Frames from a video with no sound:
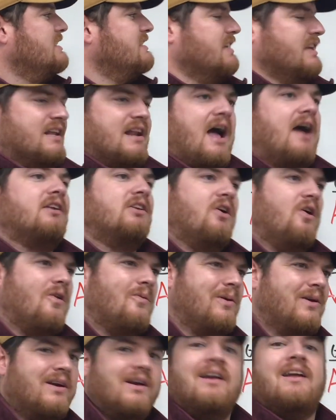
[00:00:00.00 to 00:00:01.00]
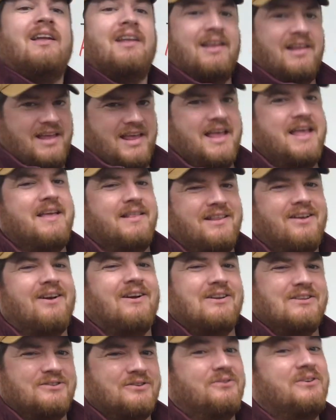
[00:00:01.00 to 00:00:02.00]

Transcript: in October, it turns